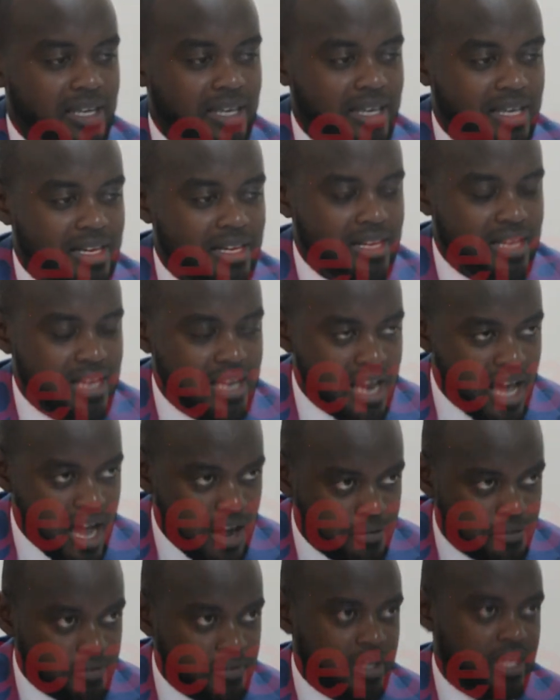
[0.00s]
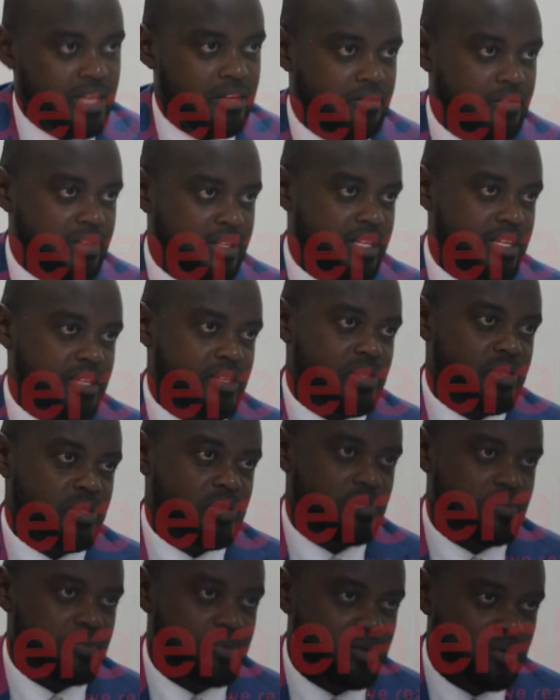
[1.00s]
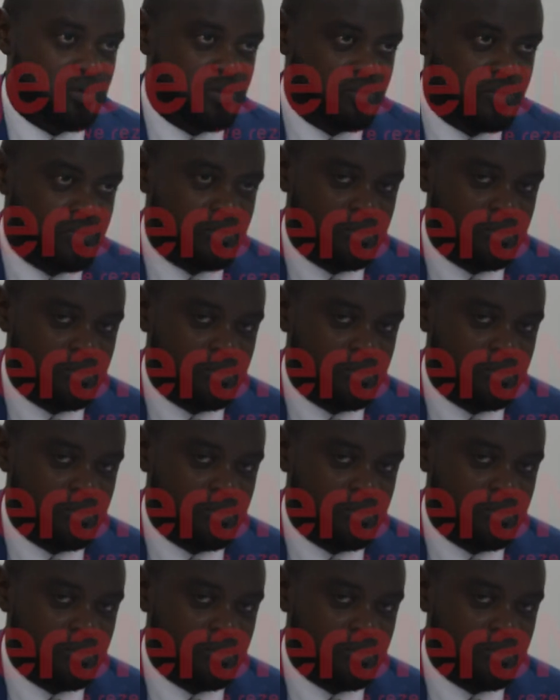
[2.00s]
enough evidence to prove,